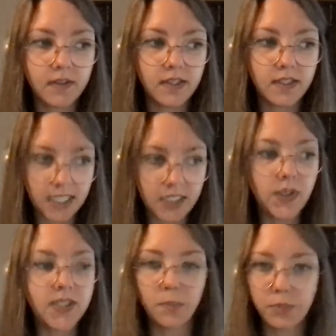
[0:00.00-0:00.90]

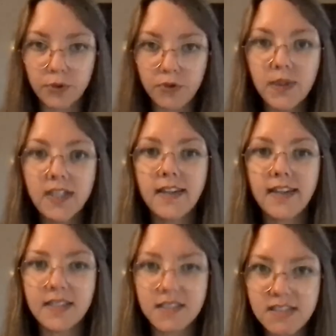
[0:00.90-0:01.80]
continuous improvement, like
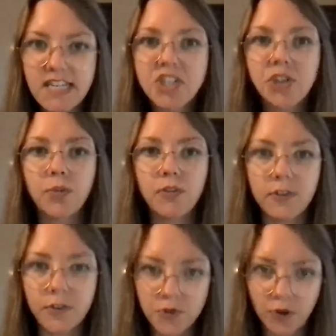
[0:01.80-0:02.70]

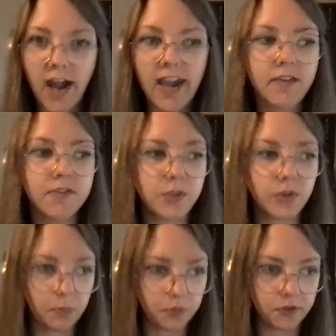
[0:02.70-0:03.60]
insatiable drive to
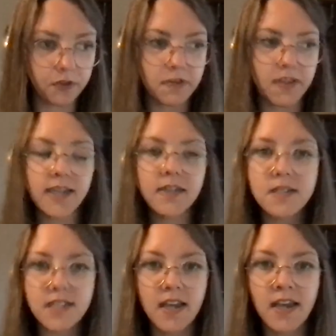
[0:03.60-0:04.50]
improve
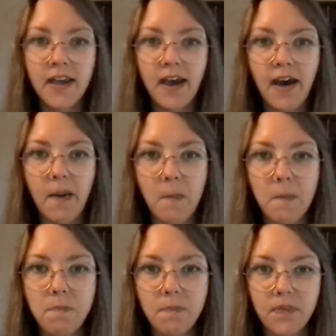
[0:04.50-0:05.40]
things,
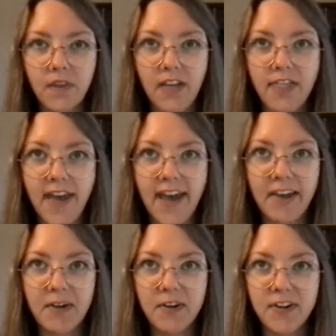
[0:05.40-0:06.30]

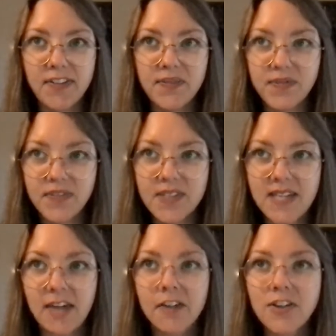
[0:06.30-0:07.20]
that this
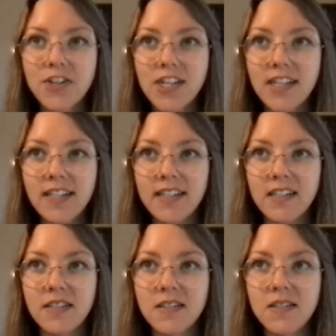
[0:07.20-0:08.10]
energy
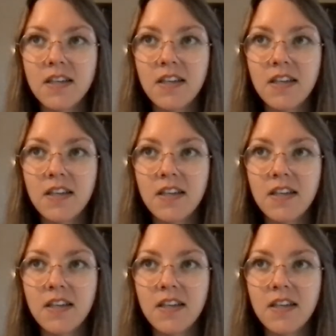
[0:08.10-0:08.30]
is